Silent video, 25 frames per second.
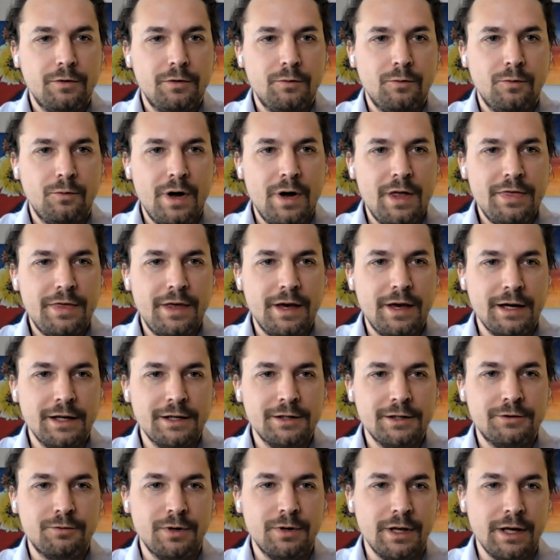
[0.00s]
one thing
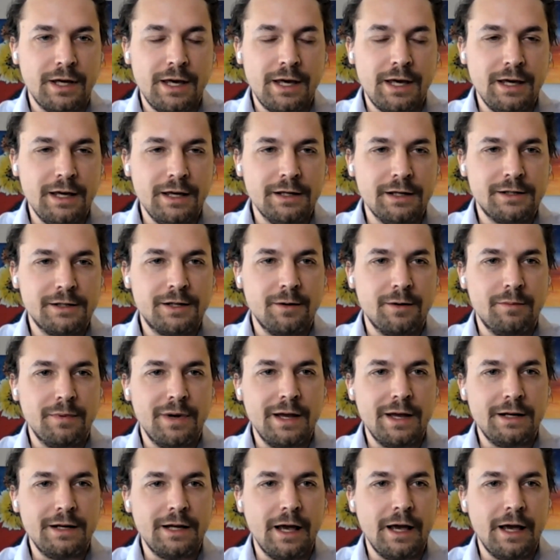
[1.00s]
is really key is to
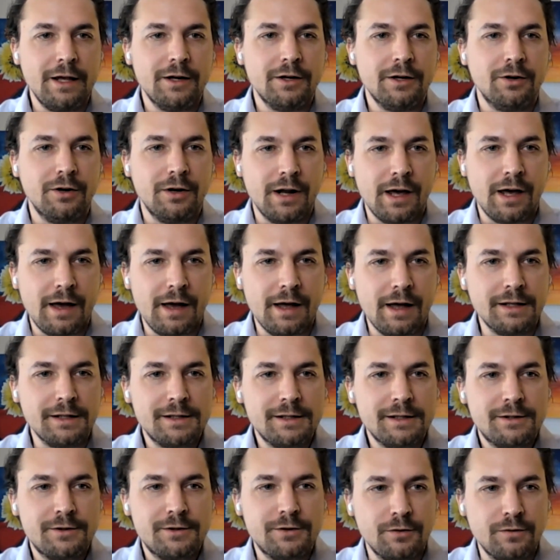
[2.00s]
maintain or
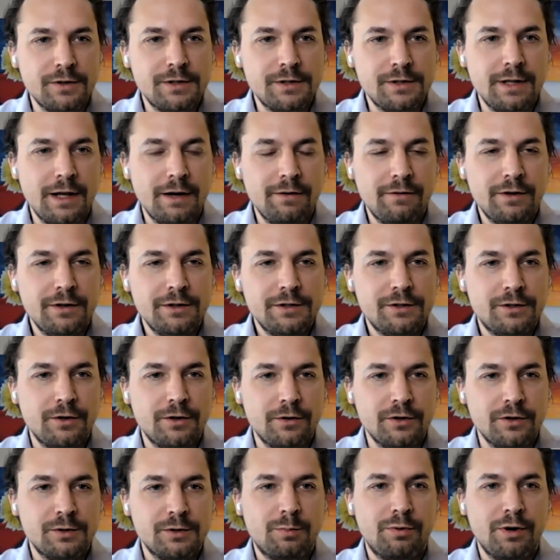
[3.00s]
enhance service levels. So
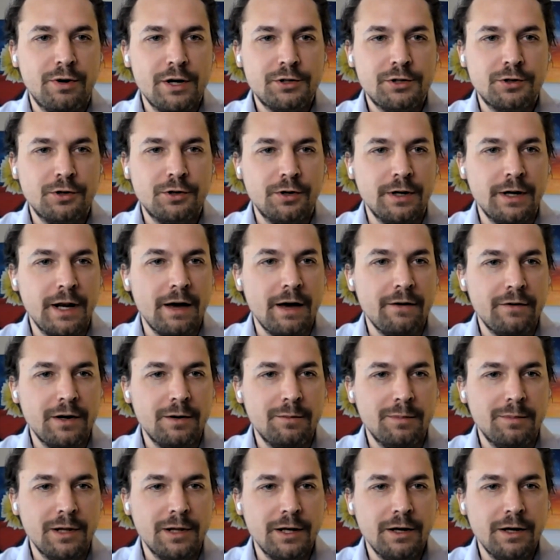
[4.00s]
there's pressure
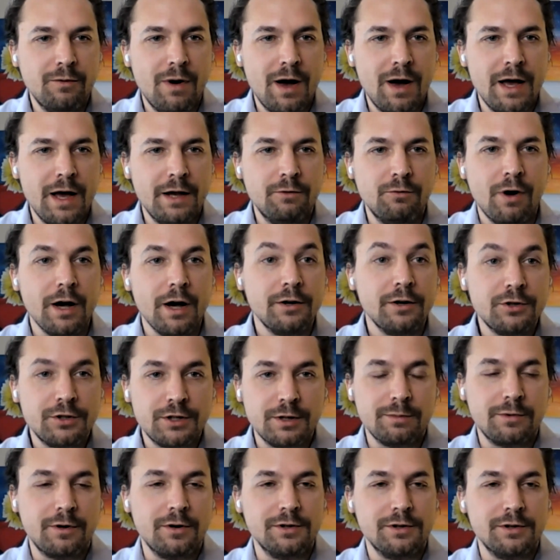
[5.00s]
inevitably when
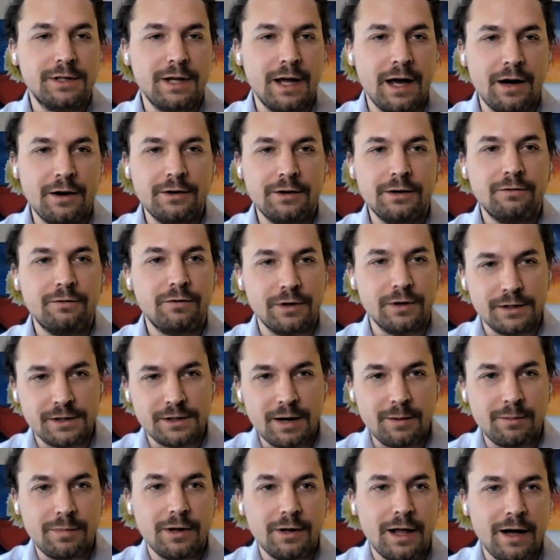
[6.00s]
ridership goes down, for
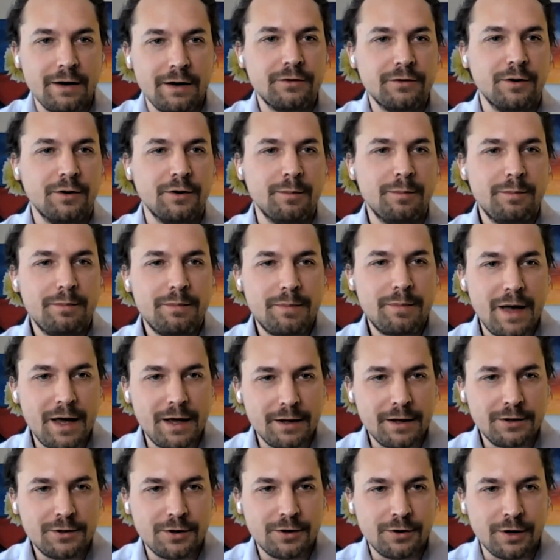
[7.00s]
example,
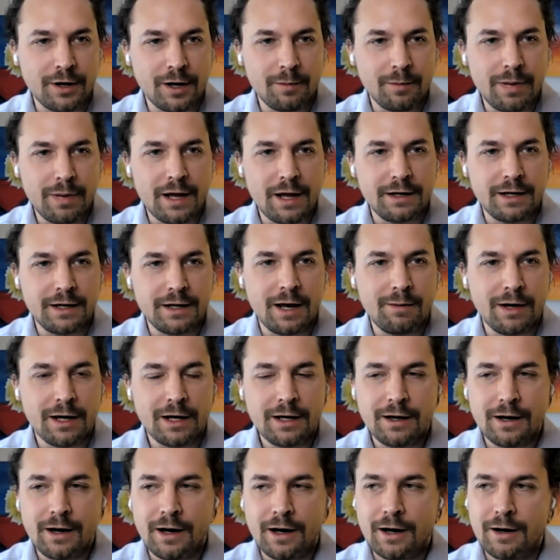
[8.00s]
during a
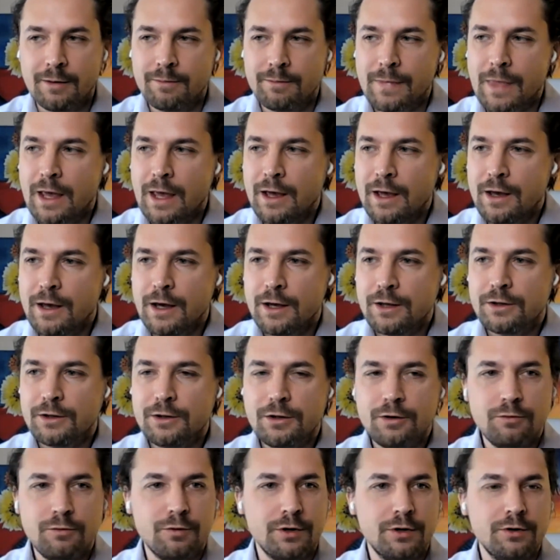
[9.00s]
pandemic,
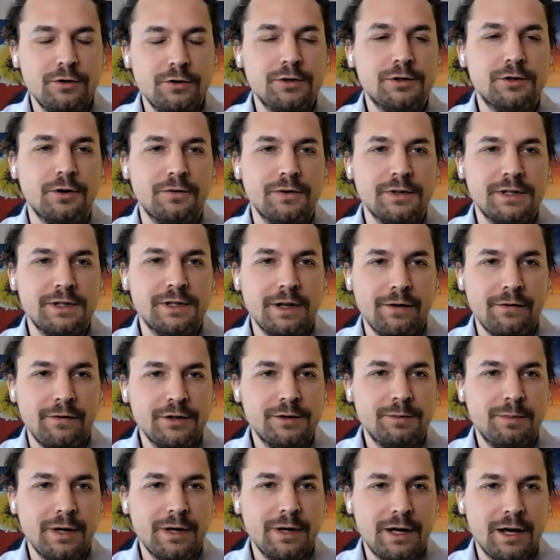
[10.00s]
to reduce service
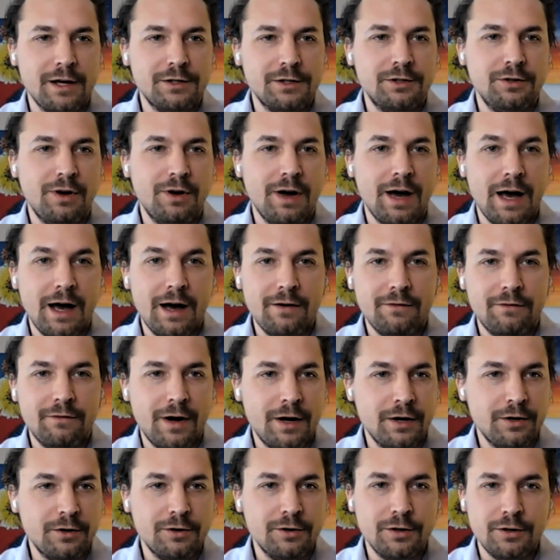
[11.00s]
levels because you have
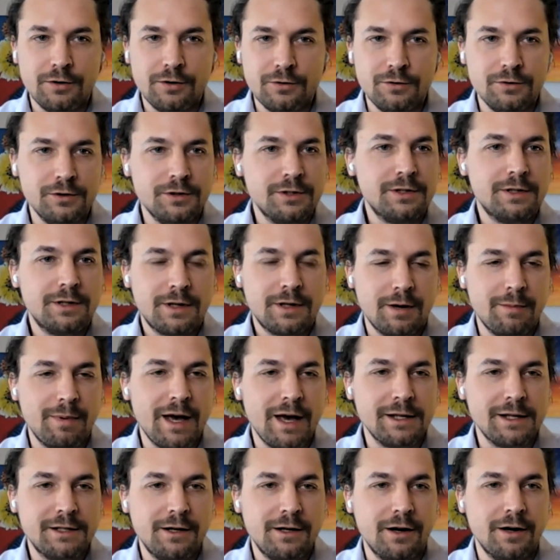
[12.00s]
underused
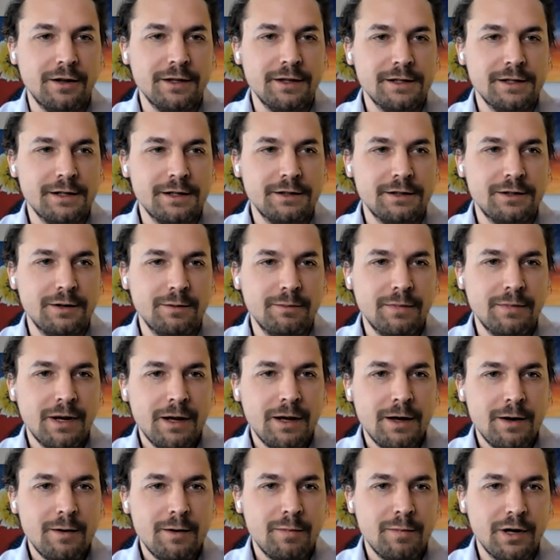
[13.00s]
capacity on the system.
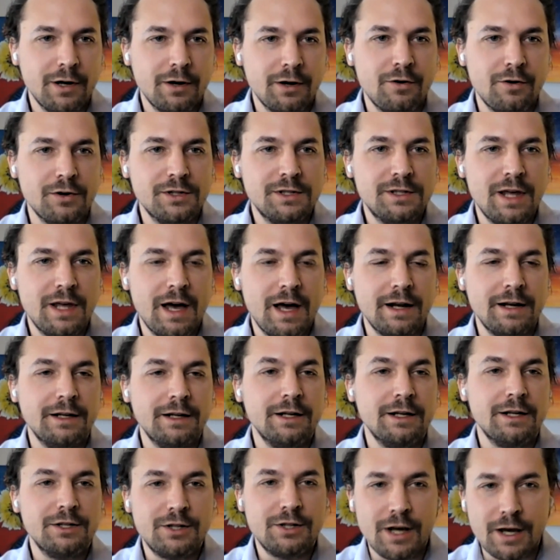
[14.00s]
But of course, that
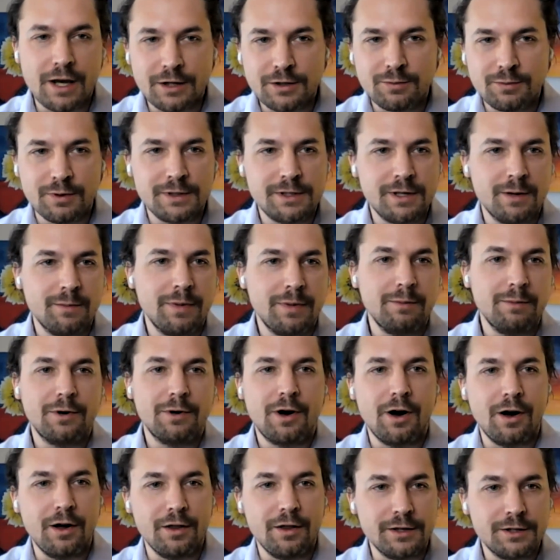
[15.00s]
initiates what some people
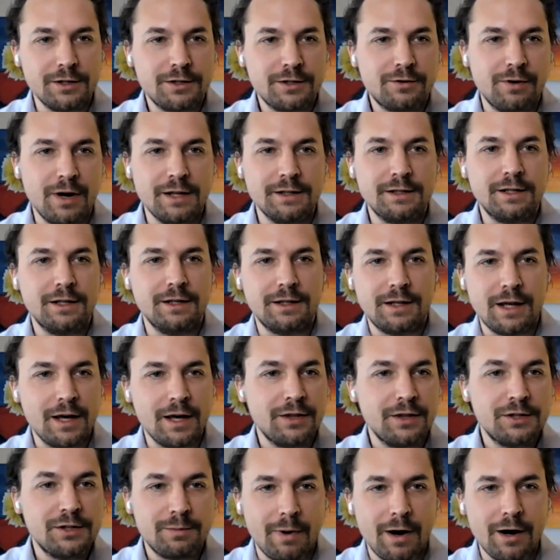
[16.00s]
call this transit
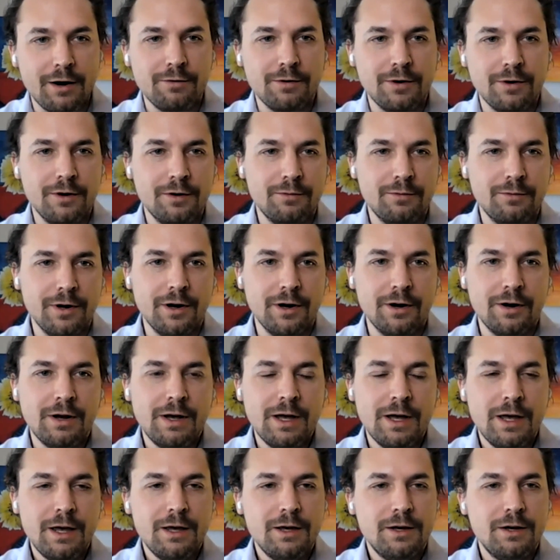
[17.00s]
death spiral, where
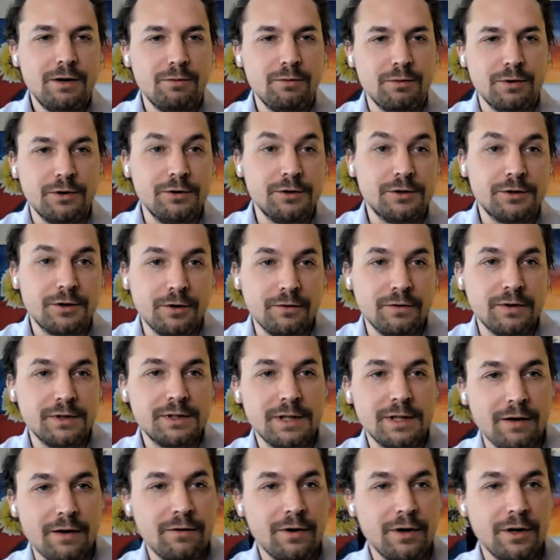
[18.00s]
you reduce service
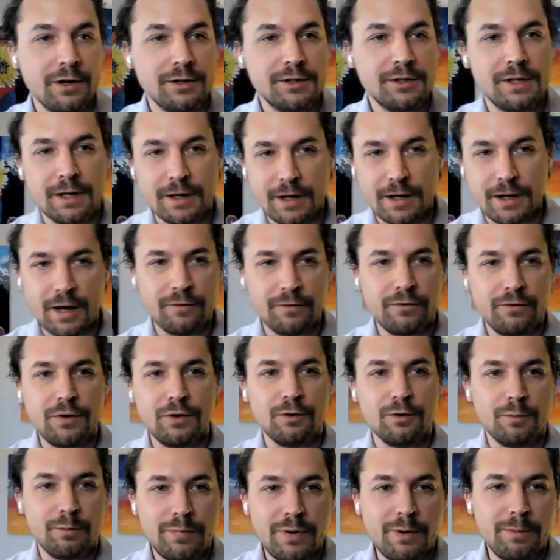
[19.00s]
levels and
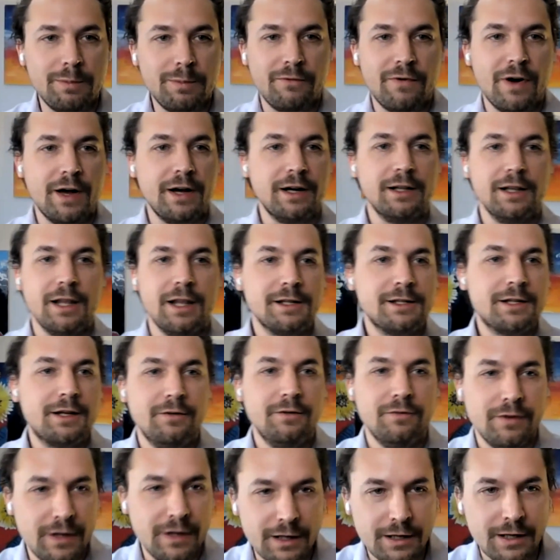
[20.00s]
fewer people find it less
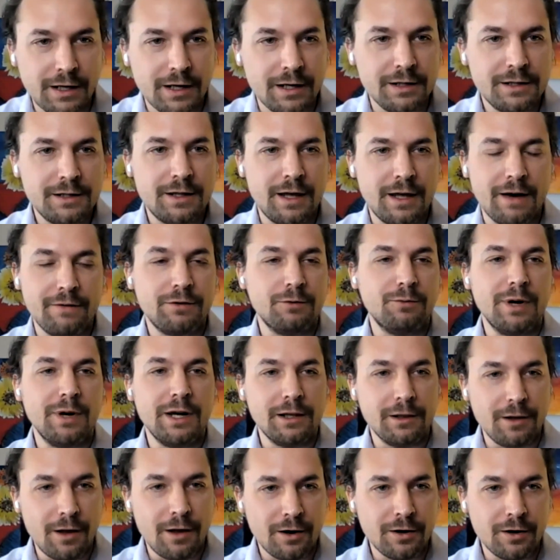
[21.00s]
convenient. They have to
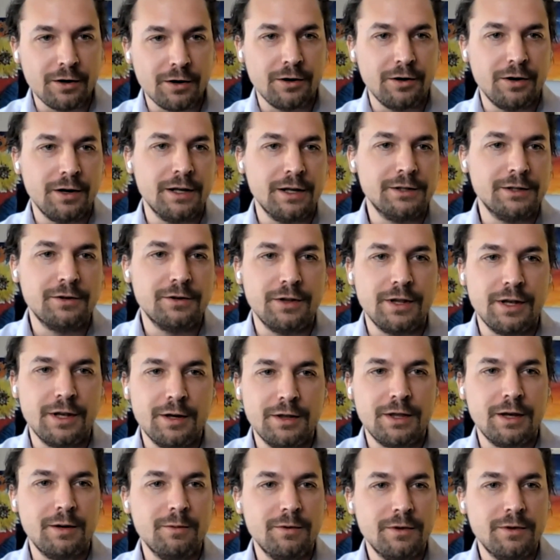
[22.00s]
wait longer, and so
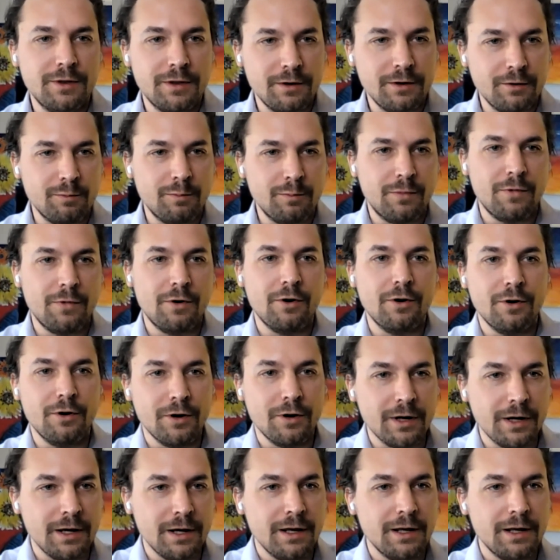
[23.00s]
they're more